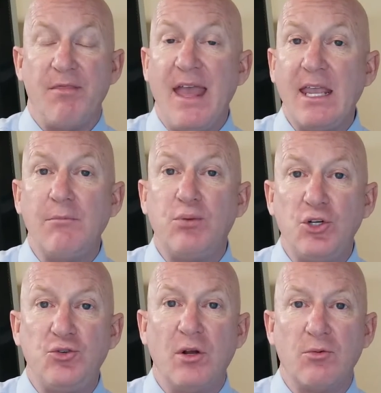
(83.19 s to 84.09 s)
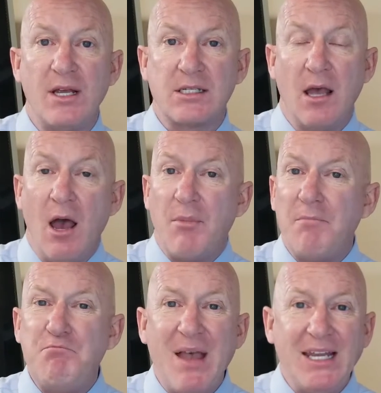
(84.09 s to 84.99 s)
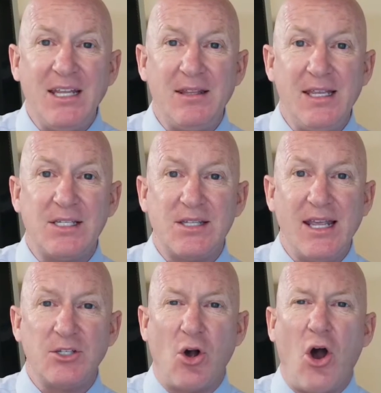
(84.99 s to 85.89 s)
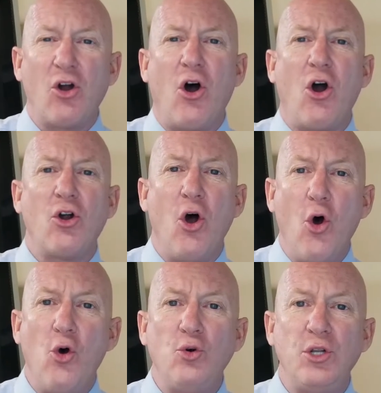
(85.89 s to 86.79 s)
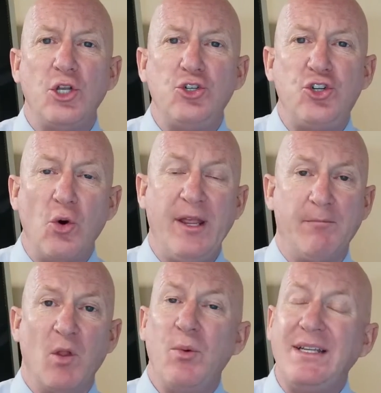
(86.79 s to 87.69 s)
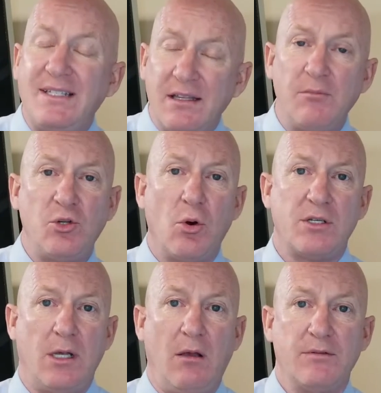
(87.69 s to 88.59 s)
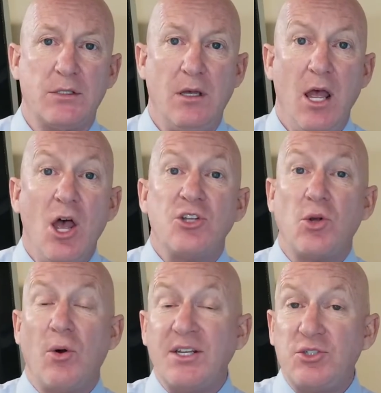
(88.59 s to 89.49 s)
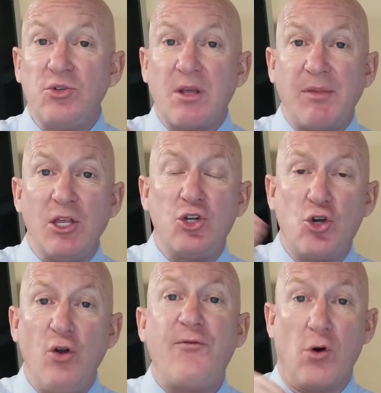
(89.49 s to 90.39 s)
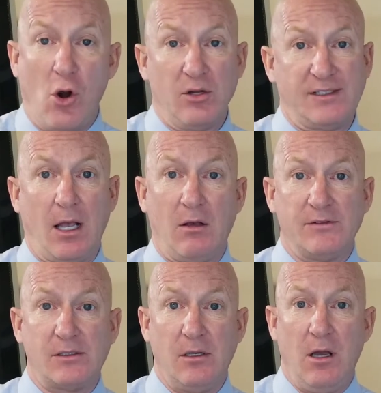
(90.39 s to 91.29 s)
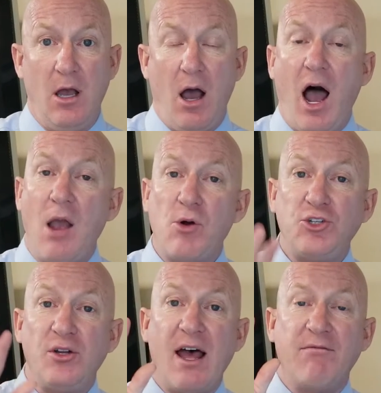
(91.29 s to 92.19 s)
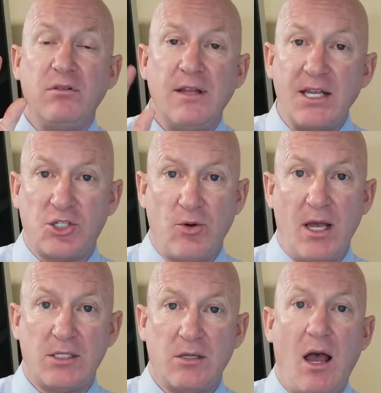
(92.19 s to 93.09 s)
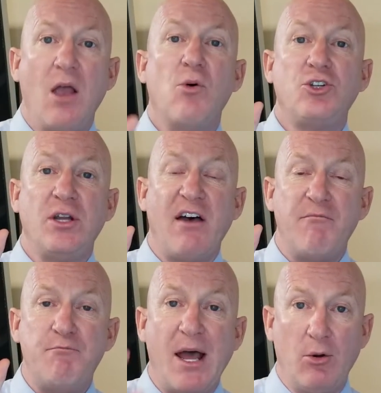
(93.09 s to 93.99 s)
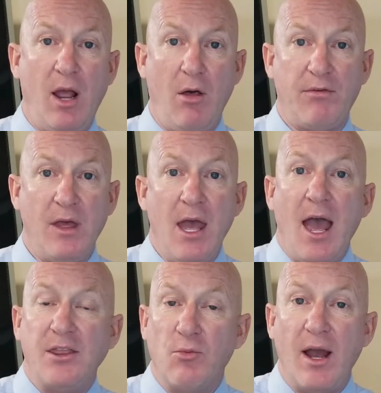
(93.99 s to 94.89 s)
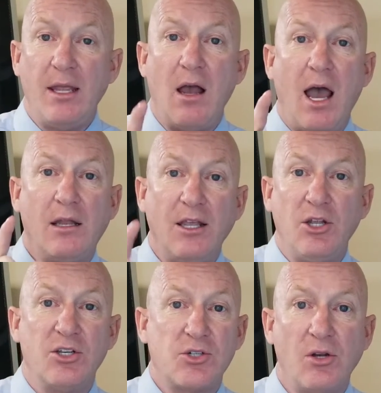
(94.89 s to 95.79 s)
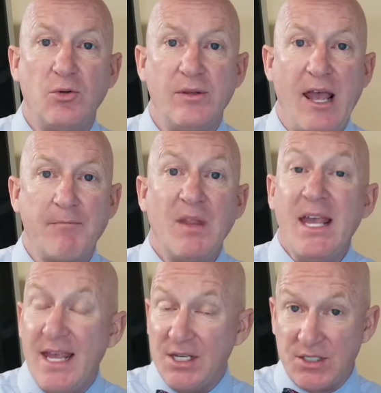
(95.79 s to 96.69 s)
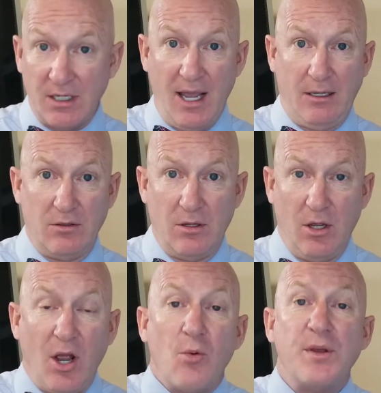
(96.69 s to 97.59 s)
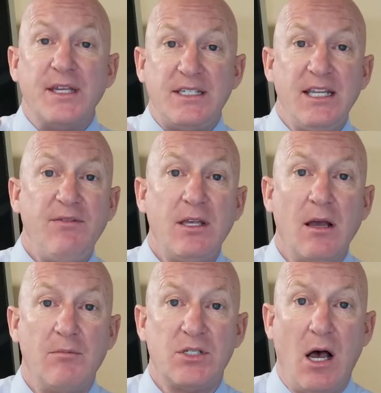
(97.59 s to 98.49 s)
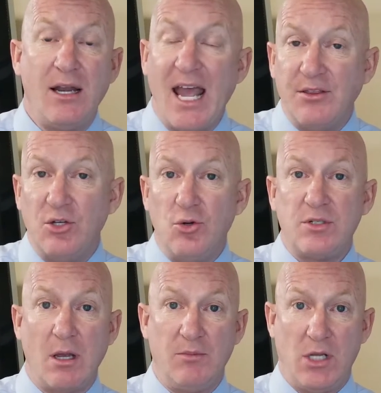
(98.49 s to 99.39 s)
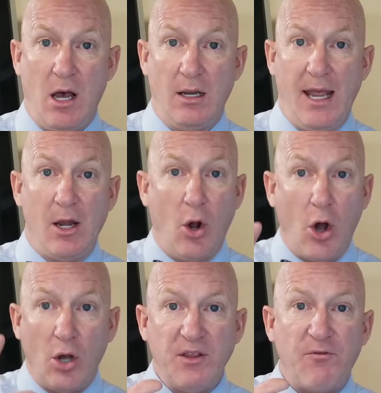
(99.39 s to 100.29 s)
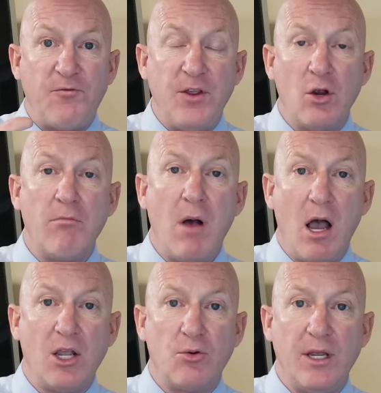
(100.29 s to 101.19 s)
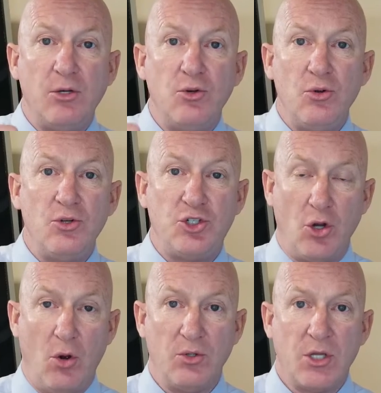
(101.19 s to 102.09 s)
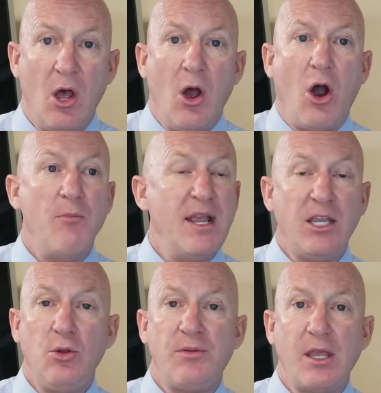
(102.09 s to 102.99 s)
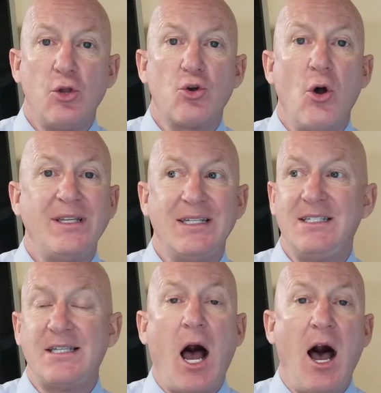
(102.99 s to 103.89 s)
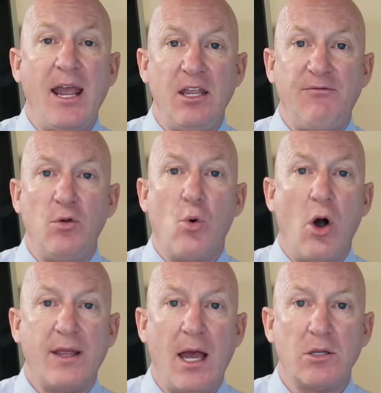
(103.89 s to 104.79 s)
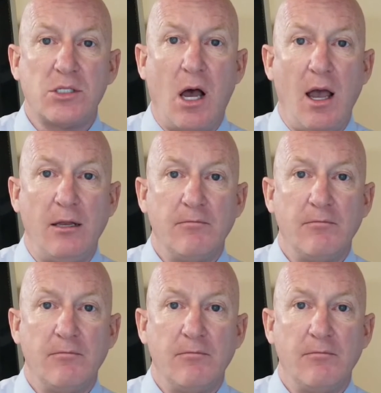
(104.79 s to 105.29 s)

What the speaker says: They can put you at risk. But many of these things are our own doing. We did them to ourselves. So let's do something good for ourselves. I want you to have less stress. I want you to have better health. And the way I like you to start doing that is tonight, when the TV comes on and the news comes on and all the fear-mongering news shows are making you think you're going to die if you walk outside.